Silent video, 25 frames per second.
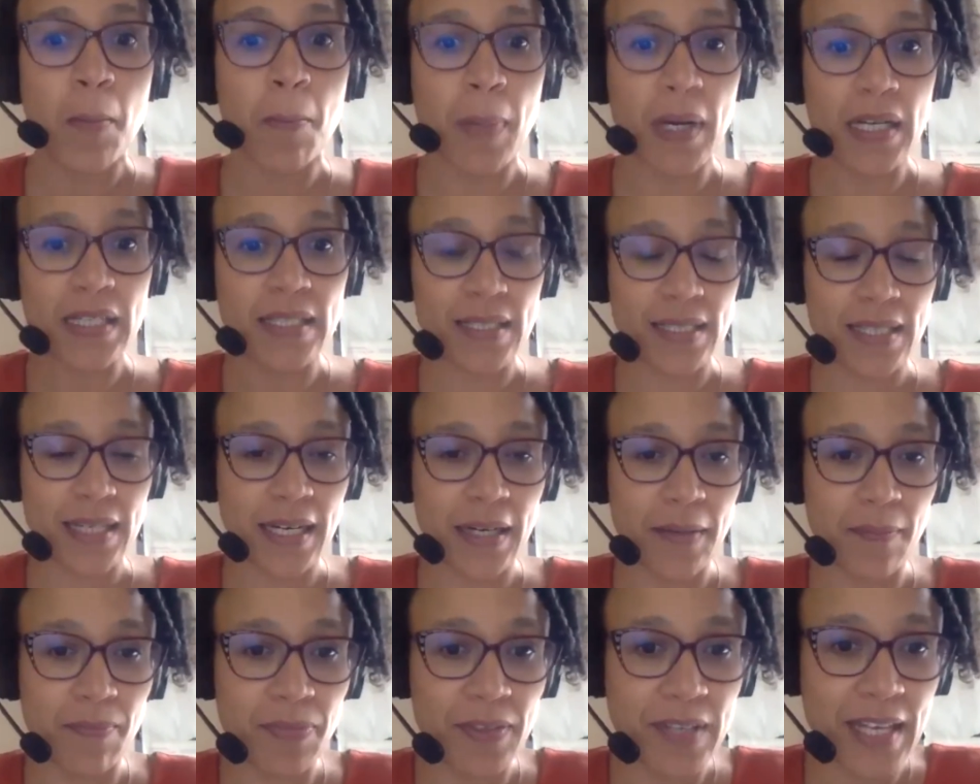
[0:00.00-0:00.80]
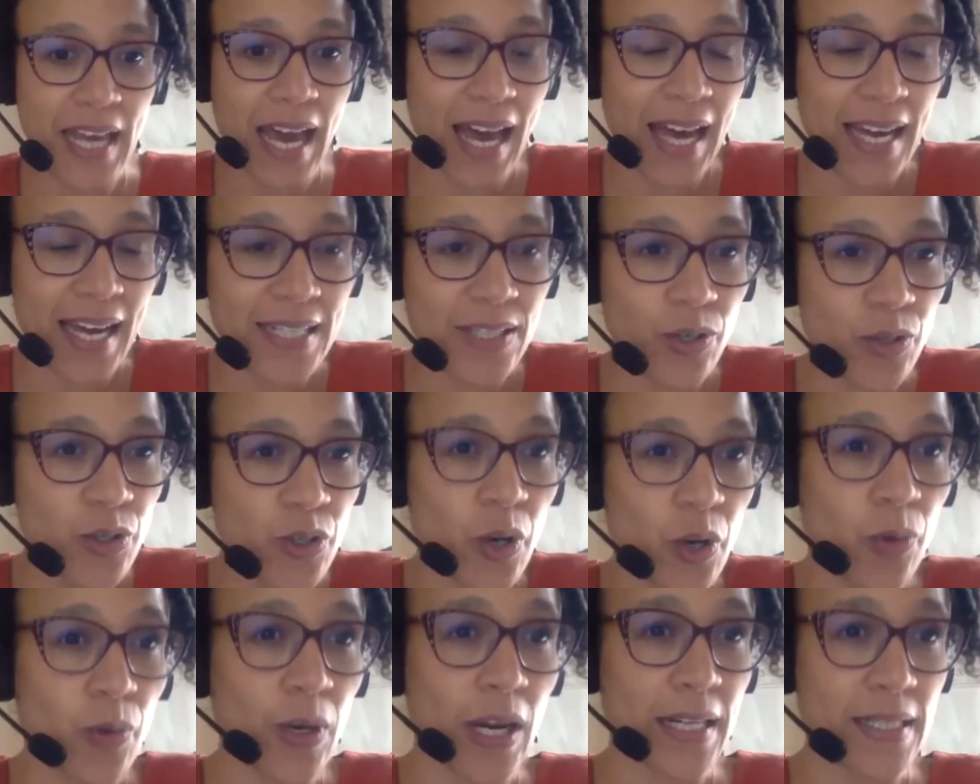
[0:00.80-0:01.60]
But I don't
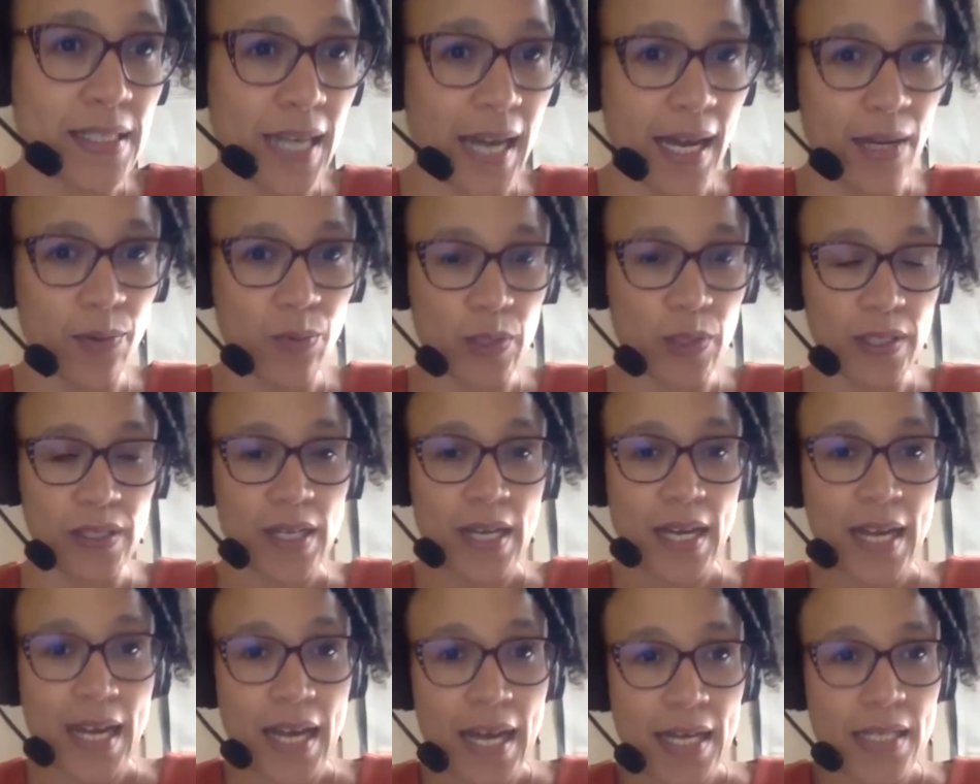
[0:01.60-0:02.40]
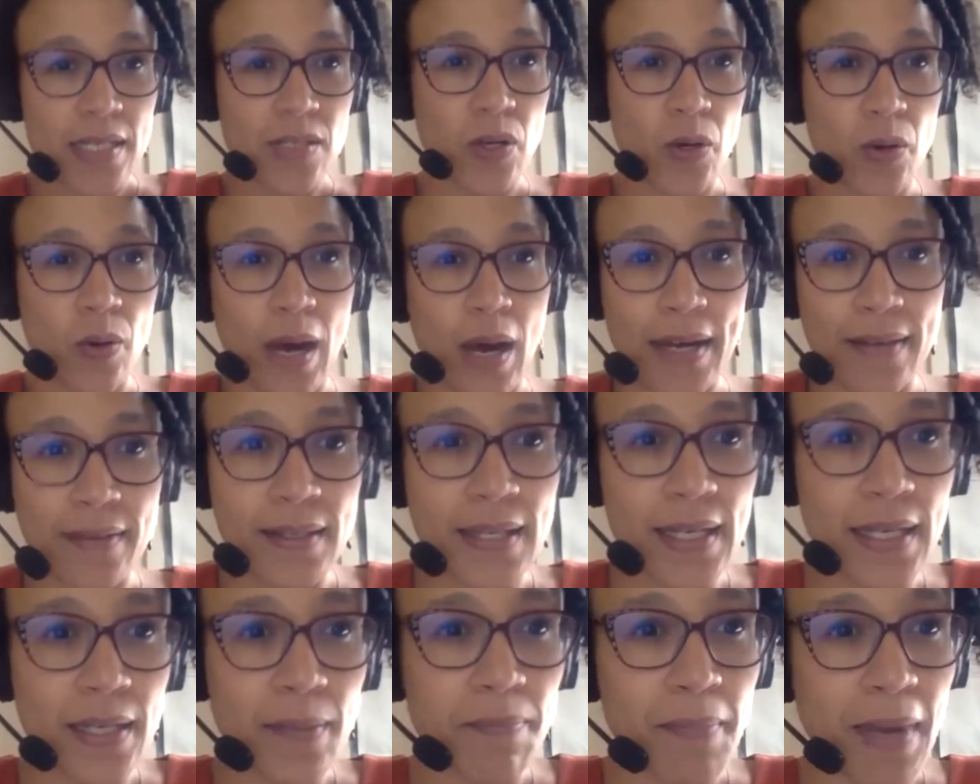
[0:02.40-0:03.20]
know, Lata, I will. So I
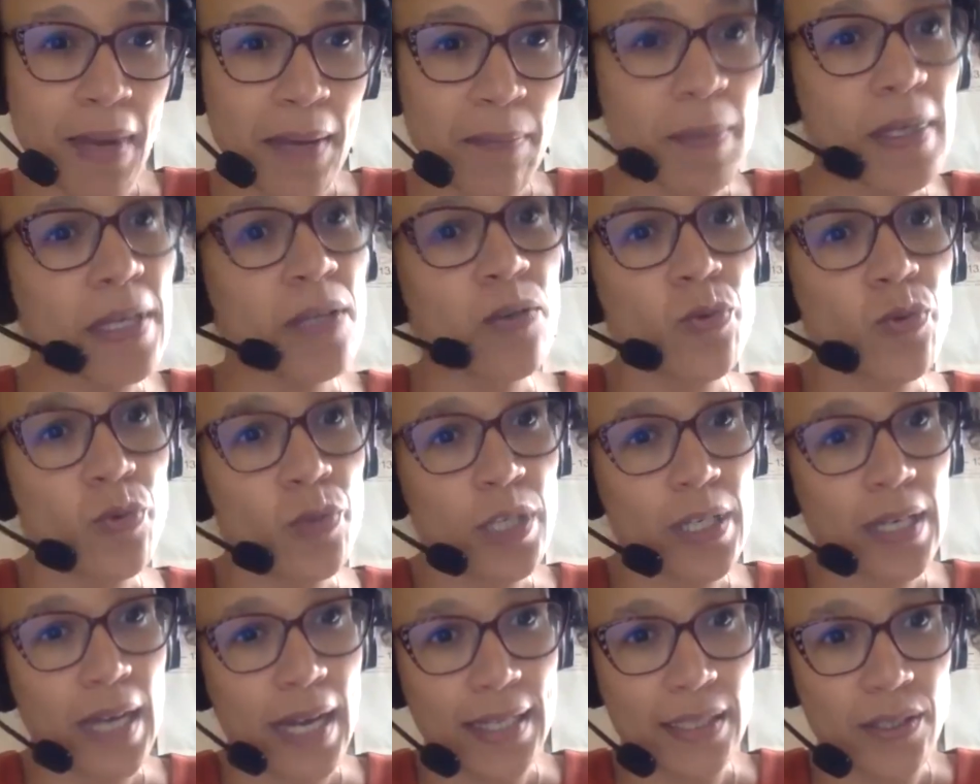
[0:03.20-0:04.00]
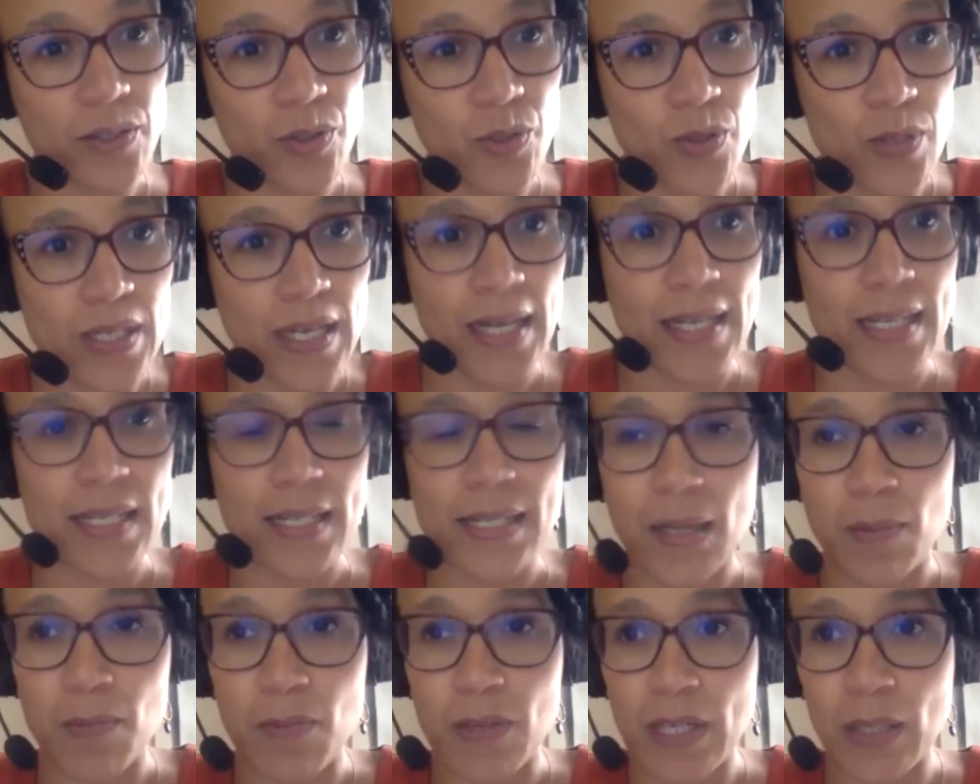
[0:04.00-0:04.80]
think maybe you would like to say
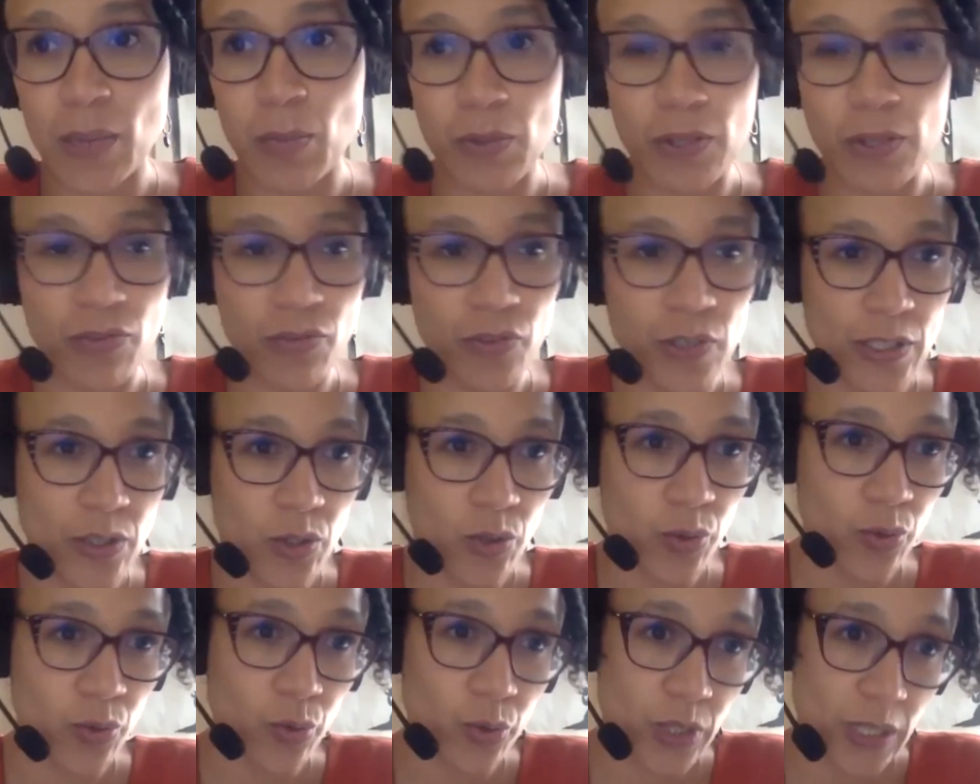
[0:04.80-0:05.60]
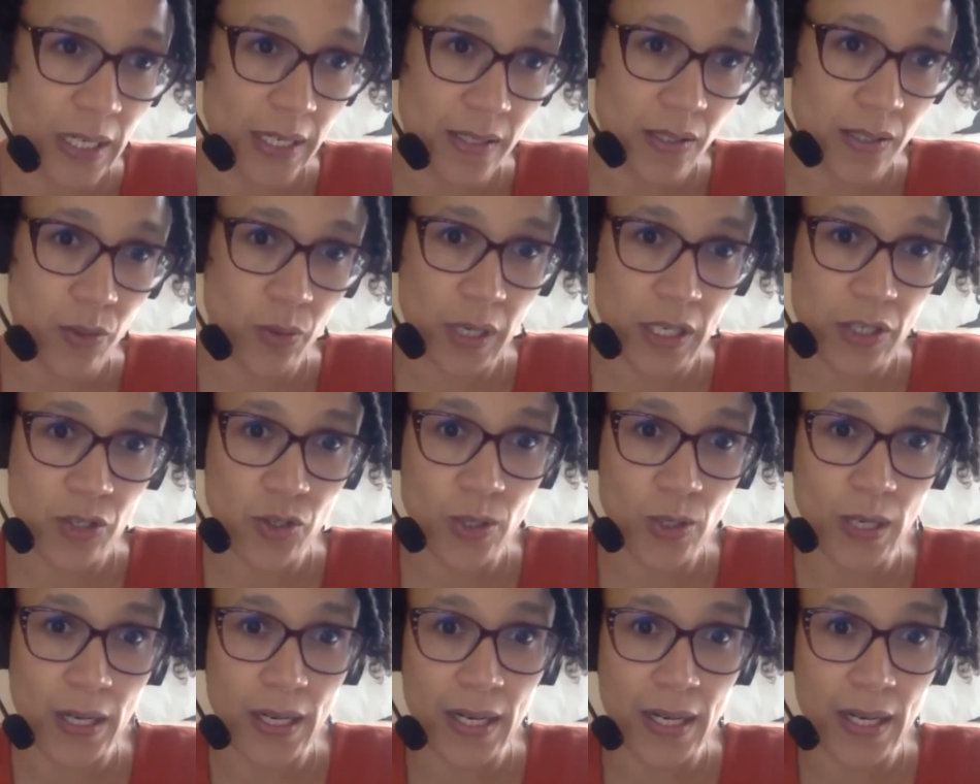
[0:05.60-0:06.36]
something briefly to Uta's question,